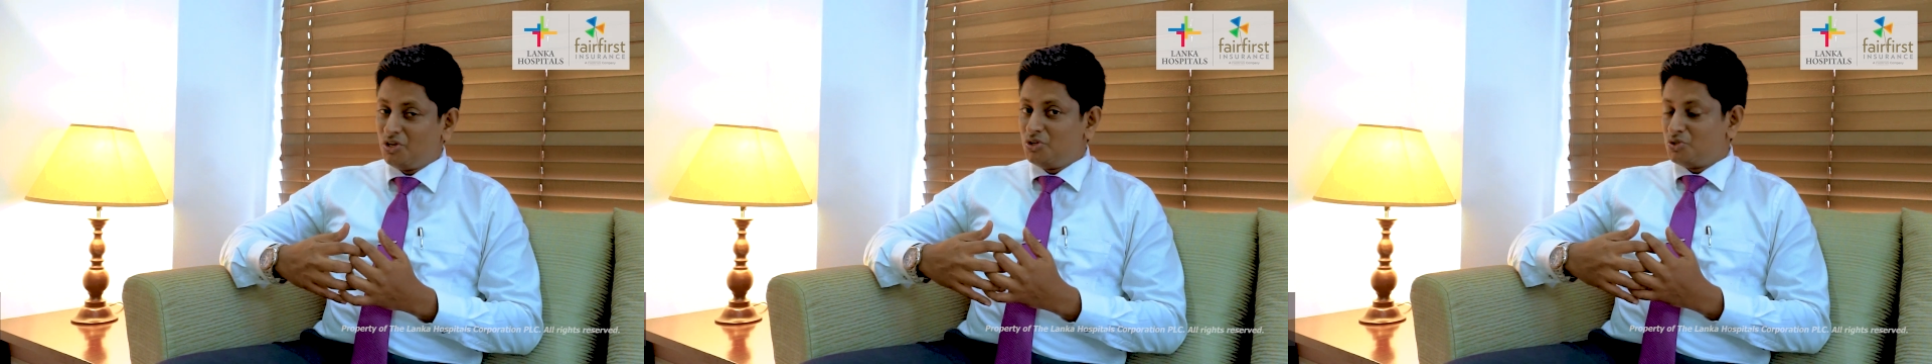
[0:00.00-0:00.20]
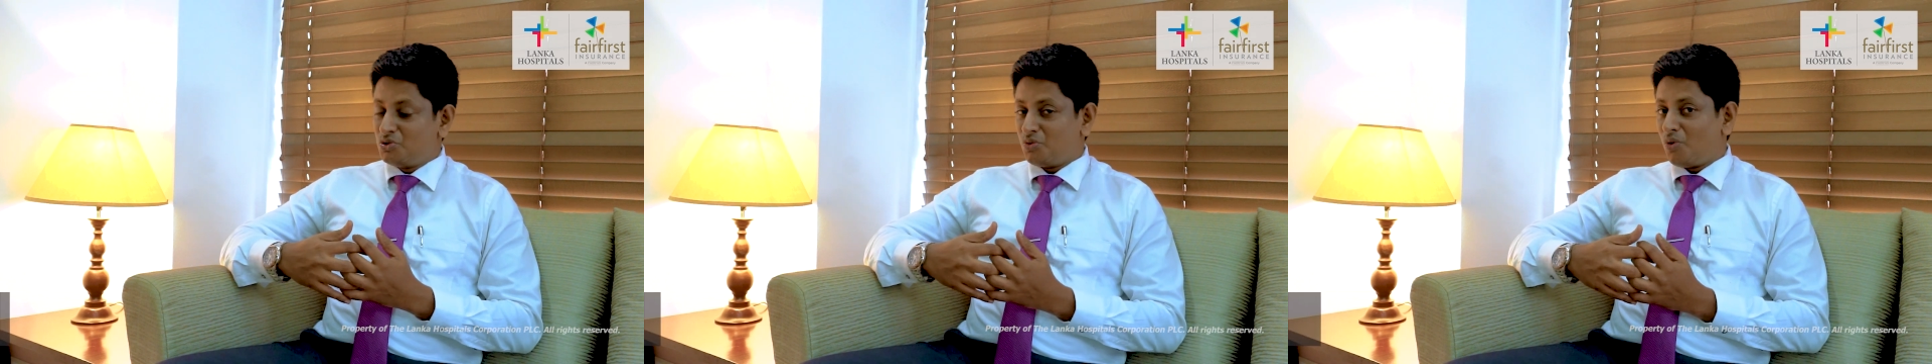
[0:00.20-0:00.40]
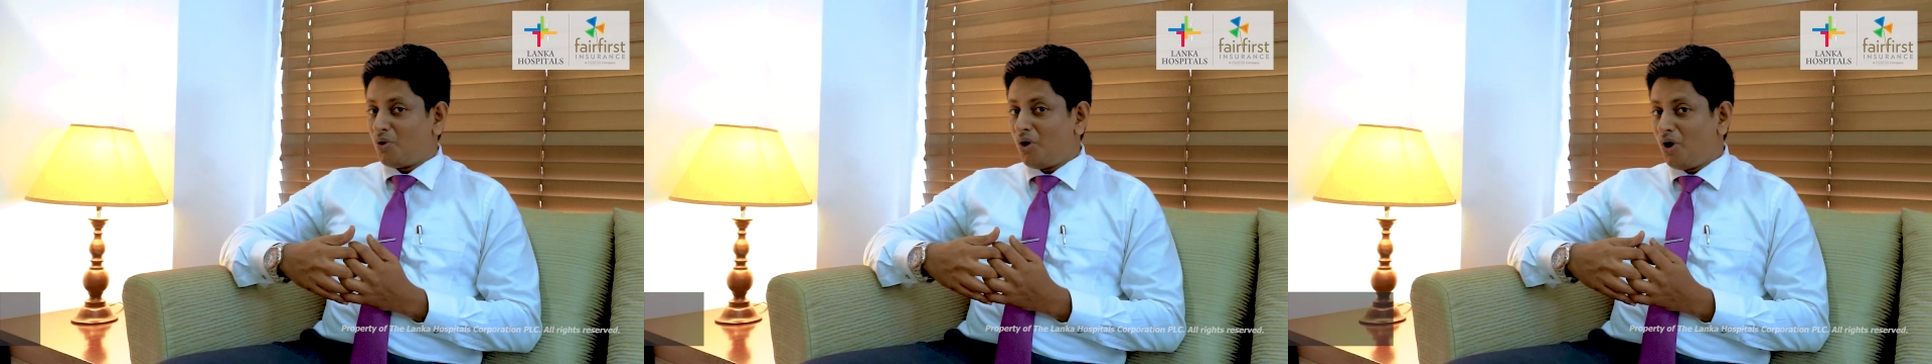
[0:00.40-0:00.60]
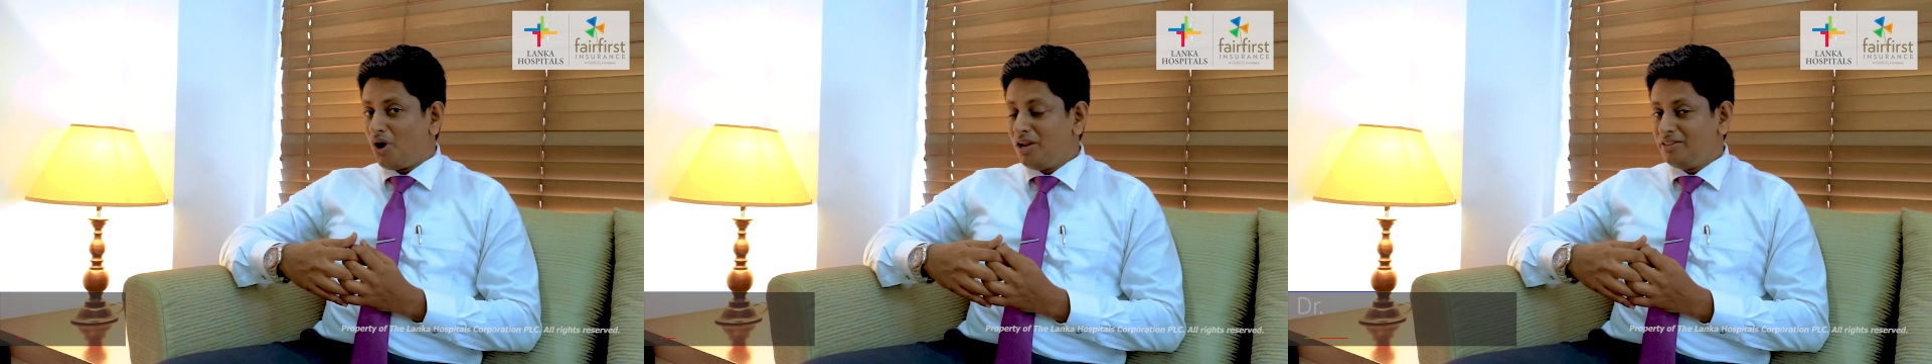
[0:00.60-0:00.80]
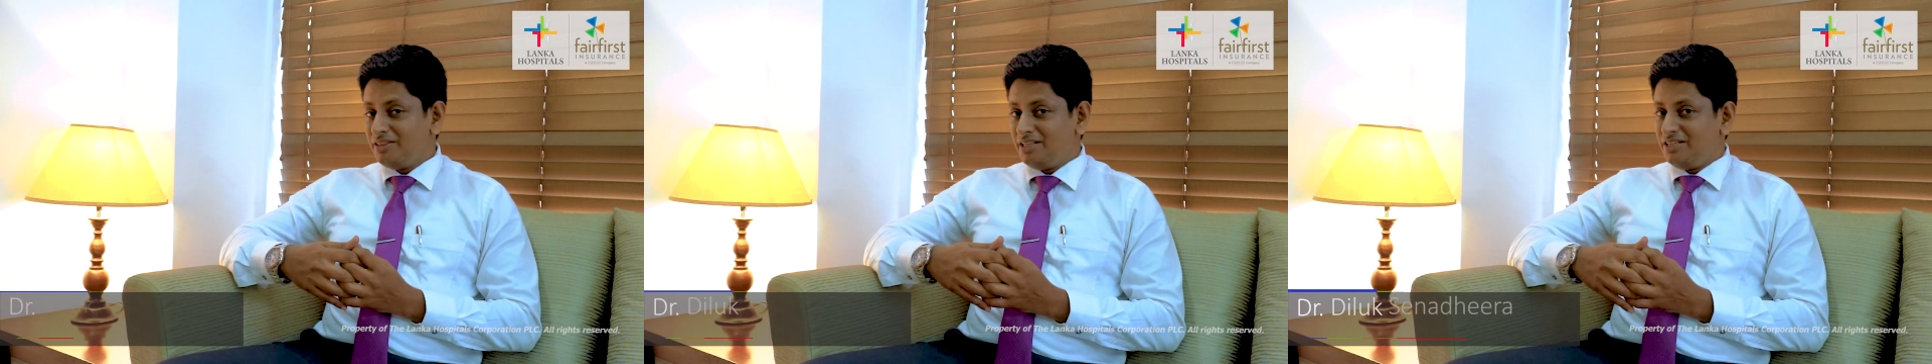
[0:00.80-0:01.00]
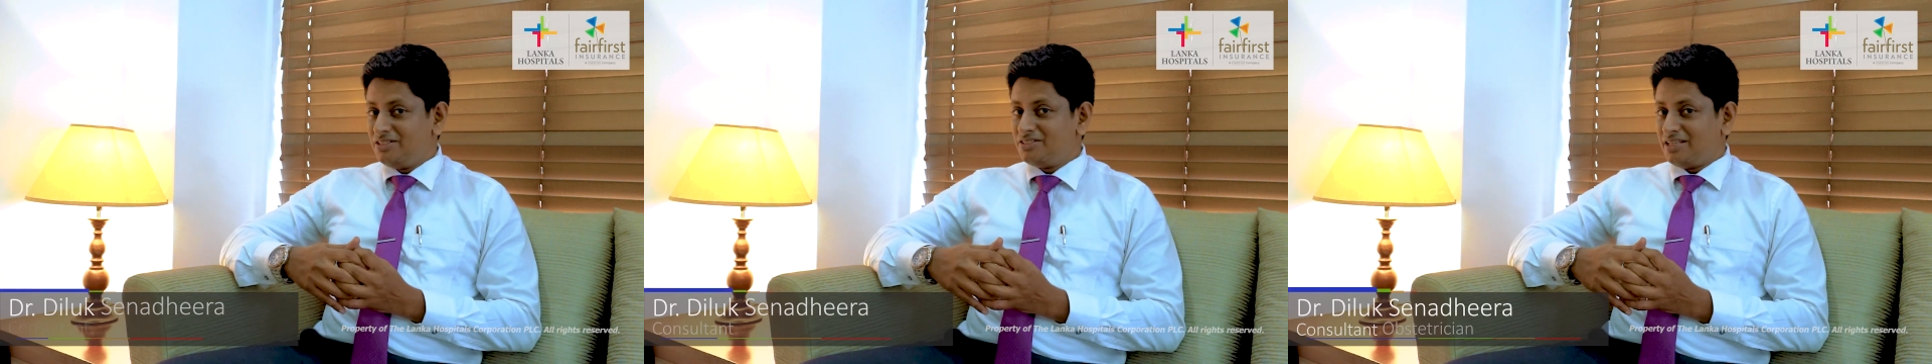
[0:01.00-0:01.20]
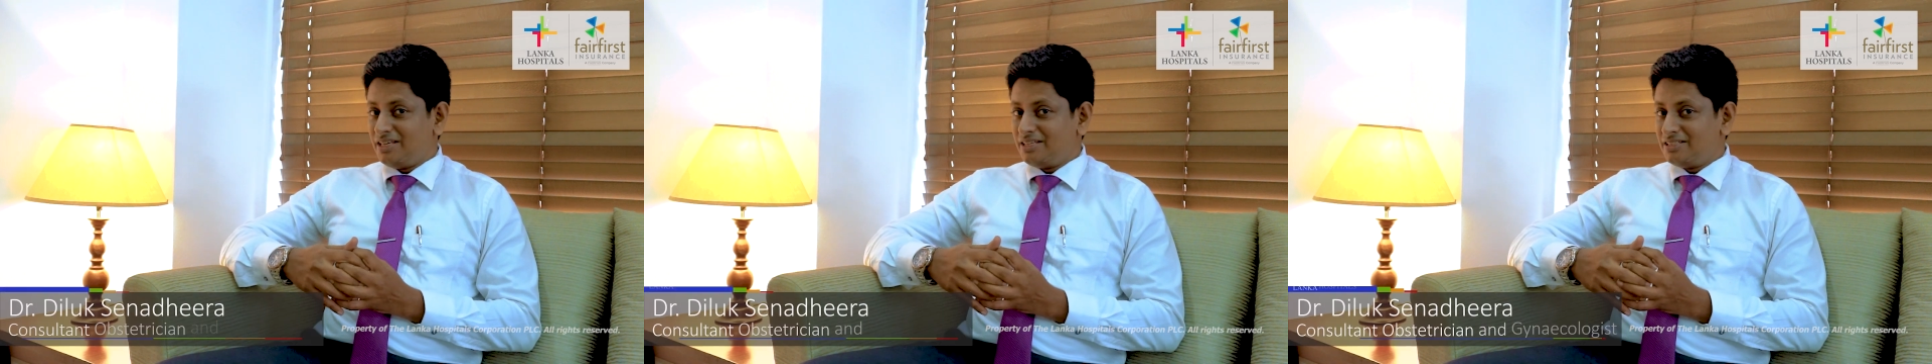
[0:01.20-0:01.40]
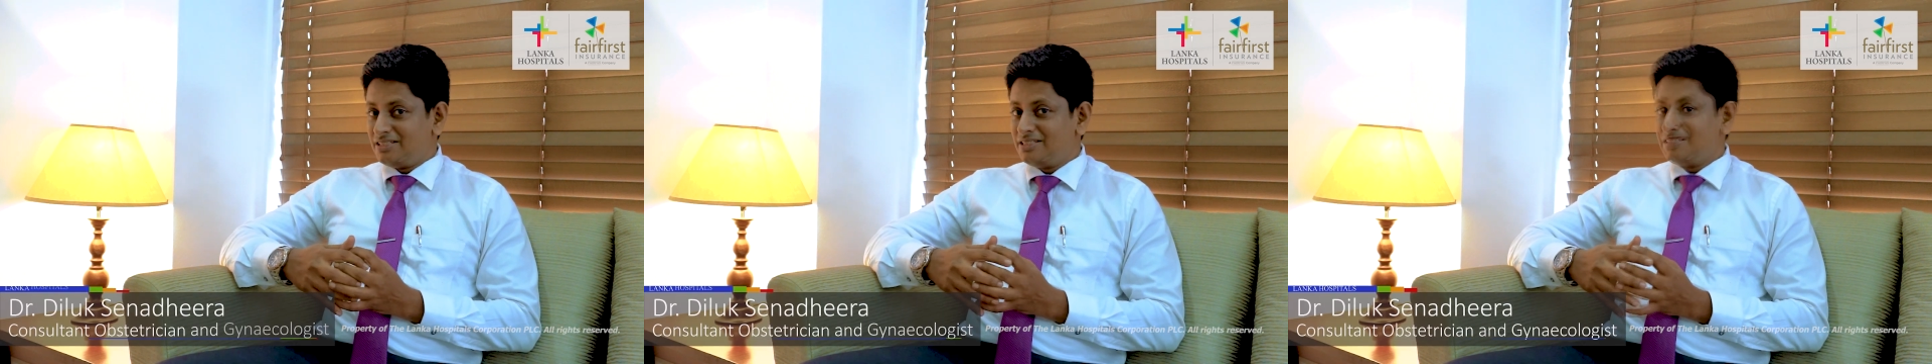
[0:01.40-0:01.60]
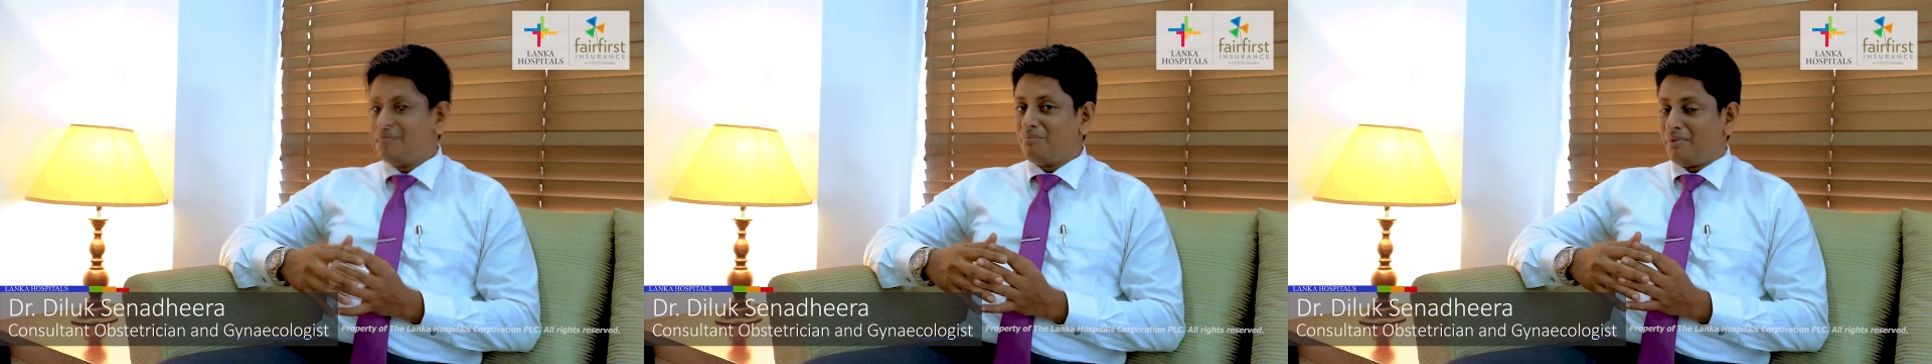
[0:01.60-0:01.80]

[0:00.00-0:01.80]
So all of these things